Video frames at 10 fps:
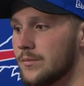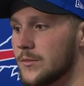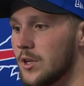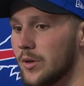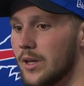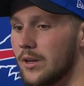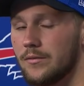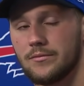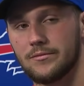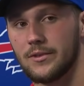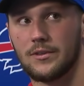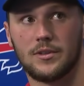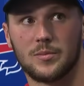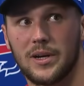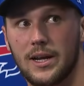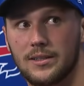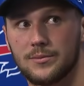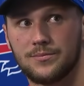So, again, those are my guys.